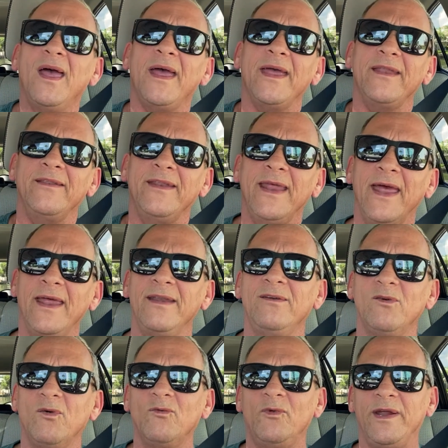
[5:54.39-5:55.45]
And
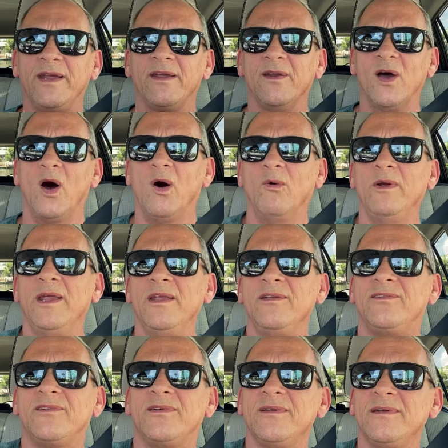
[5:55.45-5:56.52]
then we can
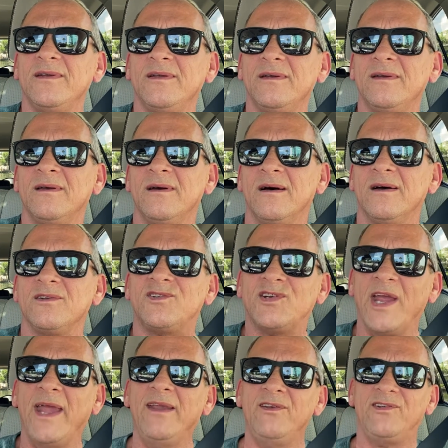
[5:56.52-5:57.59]
always uh,
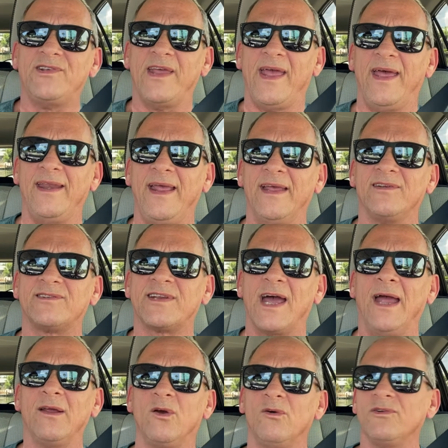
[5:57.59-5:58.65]
change that as
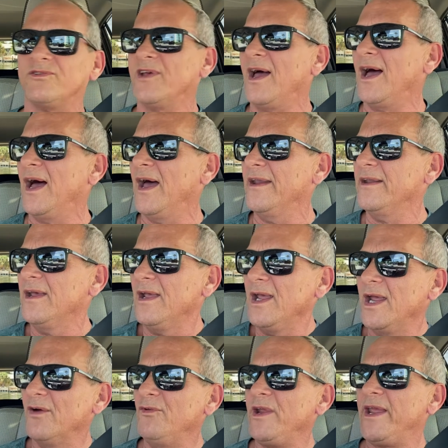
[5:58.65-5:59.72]
time goes on.
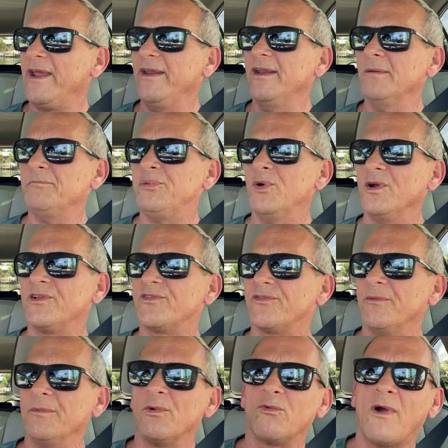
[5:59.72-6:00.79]
If we get inputs
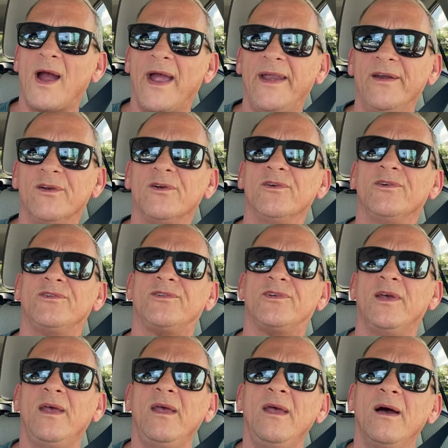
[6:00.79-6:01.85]
from the riders
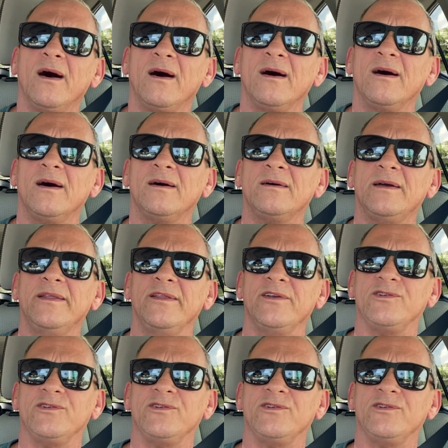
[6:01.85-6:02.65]
uh, and the